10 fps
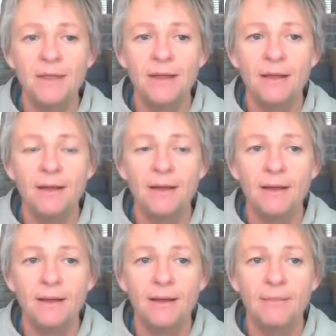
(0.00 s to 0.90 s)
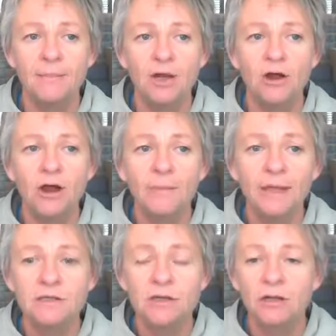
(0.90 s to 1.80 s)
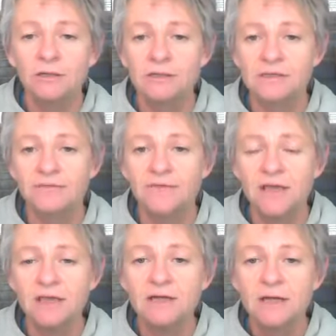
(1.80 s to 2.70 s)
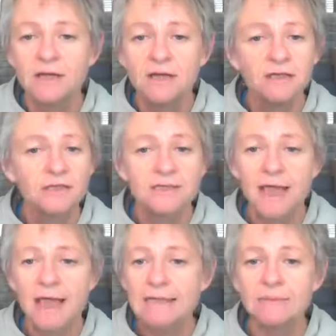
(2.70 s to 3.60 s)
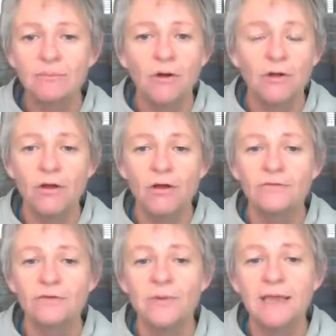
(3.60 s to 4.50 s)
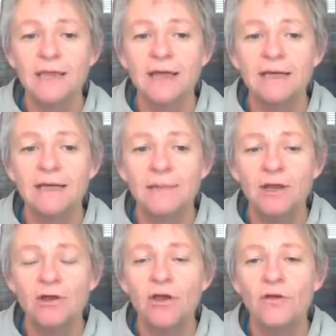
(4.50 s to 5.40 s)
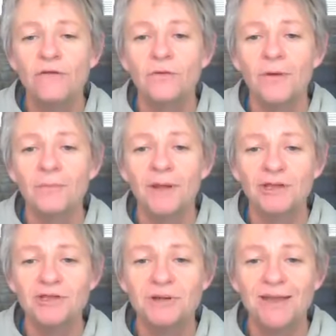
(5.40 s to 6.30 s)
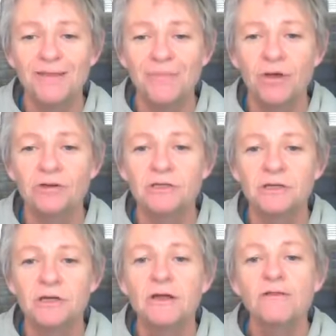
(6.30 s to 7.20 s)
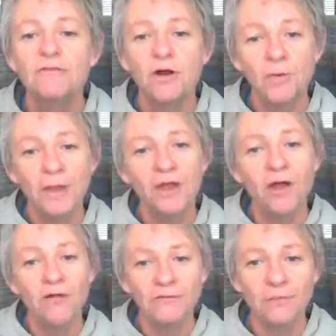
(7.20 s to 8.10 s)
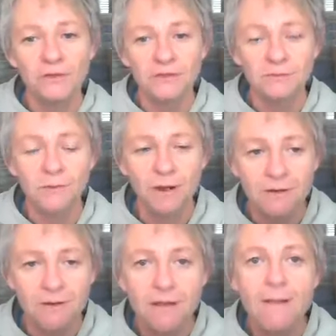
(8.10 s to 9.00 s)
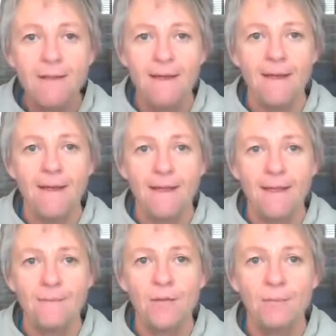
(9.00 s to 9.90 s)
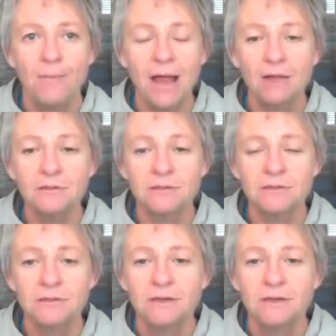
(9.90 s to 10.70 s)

me a comment on this feed today, tomorrow, over the weekend, and let me know if you want me to do another post following on from this one about